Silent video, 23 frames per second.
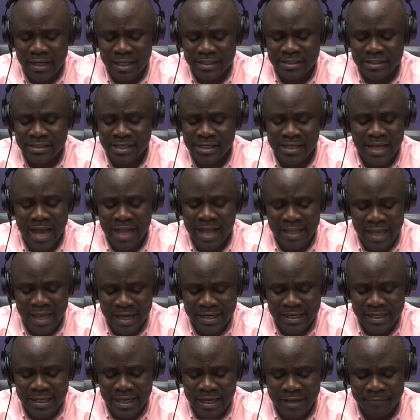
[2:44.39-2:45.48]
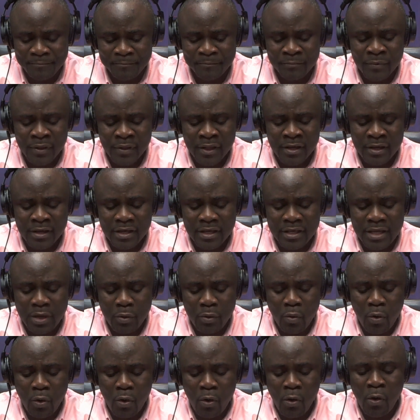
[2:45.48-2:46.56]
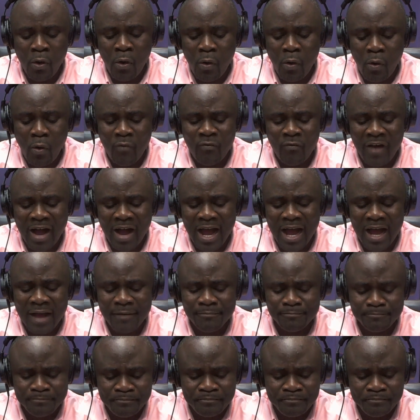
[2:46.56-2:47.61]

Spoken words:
not just a yanya there. You were over